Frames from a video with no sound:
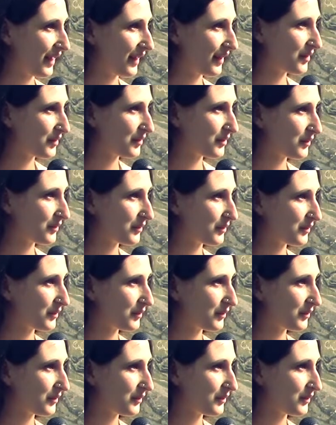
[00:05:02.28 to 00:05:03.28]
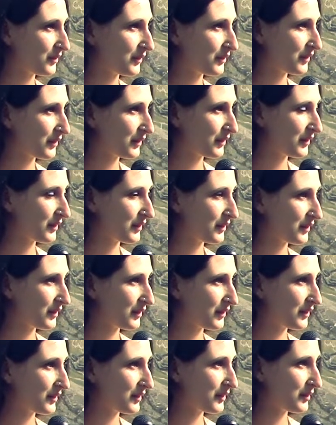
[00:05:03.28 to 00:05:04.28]

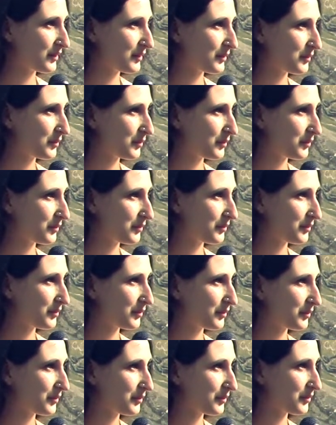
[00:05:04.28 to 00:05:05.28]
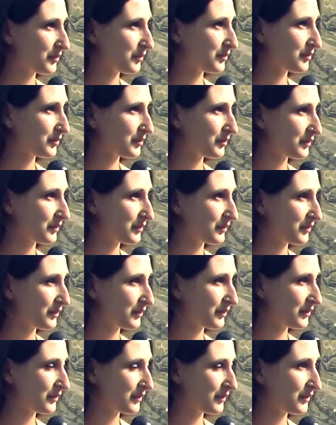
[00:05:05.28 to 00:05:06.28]

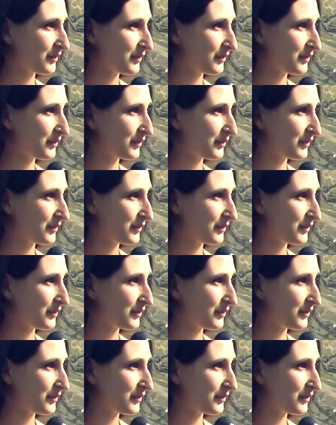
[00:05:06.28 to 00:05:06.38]
[no speech]